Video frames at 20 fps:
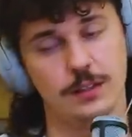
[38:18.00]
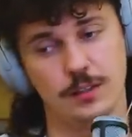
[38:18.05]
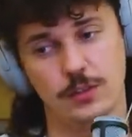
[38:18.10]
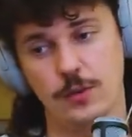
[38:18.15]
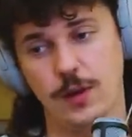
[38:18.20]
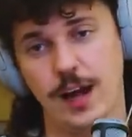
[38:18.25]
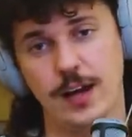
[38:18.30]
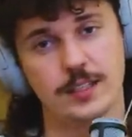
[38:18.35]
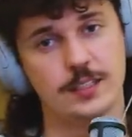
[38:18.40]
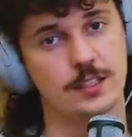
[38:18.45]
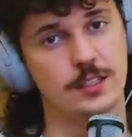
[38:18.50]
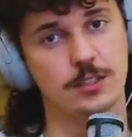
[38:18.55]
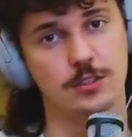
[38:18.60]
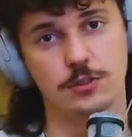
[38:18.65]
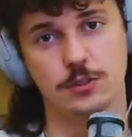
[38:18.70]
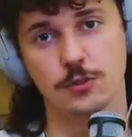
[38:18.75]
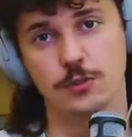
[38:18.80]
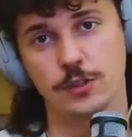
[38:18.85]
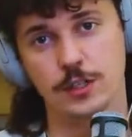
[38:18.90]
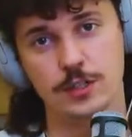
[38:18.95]
ask the
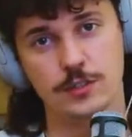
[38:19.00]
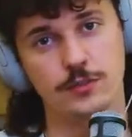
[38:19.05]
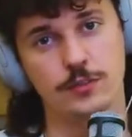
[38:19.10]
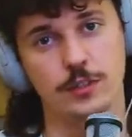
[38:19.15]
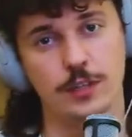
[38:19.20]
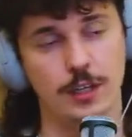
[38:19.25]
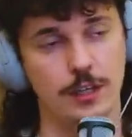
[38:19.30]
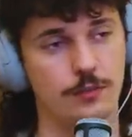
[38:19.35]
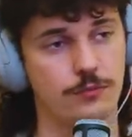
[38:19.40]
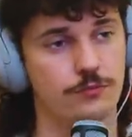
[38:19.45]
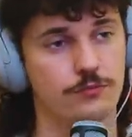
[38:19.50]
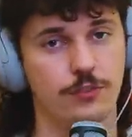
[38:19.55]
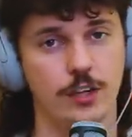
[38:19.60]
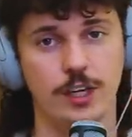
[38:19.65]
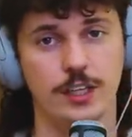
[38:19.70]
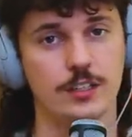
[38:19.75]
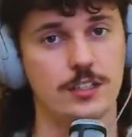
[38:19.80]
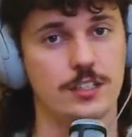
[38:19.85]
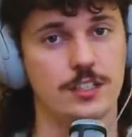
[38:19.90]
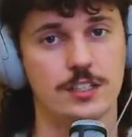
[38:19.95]
stewardess for like
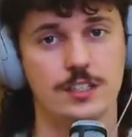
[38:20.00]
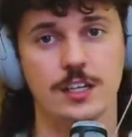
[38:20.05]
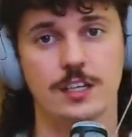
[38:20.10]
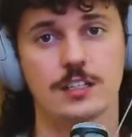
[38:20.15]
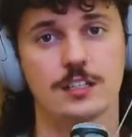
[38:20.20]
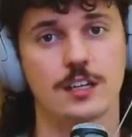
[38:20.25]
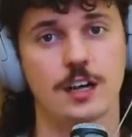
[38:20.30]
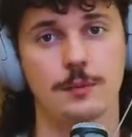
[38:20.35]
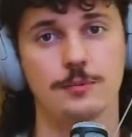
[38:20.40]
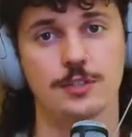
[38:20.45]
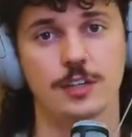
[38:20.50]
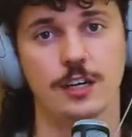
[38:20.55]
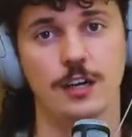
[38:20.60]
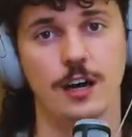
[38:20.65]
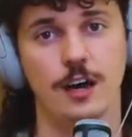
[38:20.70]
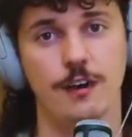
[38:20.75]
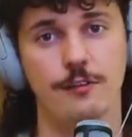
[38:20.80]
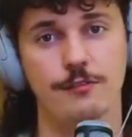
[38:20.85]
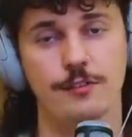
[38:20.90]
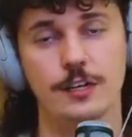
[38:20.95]
fucking 6 cups of
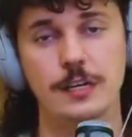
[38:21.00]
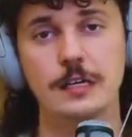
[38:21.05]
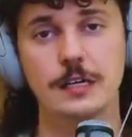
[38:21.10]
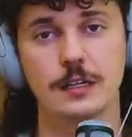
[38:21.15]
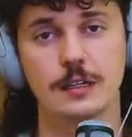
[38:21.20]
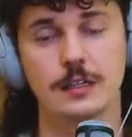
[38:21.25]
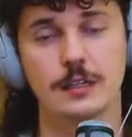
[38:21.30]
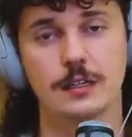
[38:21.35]
coffee,